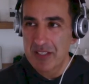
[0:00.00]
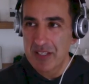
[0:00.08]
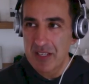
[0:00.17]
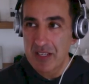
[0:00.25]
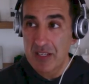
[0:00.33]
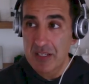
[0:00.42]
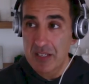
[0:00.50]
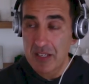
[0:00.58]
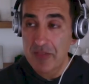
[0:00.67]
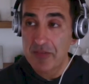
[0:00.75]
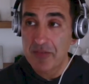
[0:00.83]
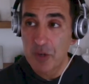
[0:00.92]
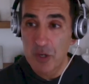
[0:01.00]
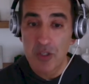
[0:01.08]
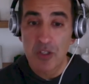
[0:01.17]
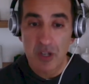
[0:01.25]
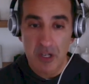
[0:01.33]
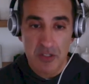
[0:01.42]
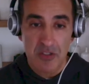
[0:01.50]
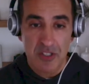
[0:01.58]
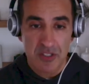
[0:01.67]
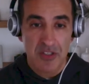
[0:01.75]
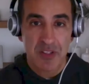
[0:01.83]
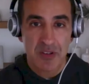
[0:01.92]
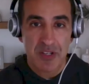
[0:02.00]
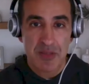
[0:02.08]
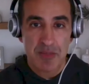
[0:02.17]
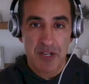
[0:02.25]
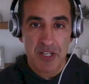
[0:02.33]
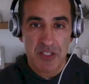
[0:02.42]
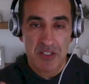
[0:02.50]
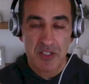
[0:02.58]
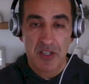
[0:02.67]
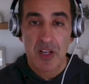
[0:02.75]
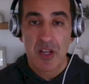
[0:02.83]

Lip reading: in Wörgl, Austria during the Great Depression,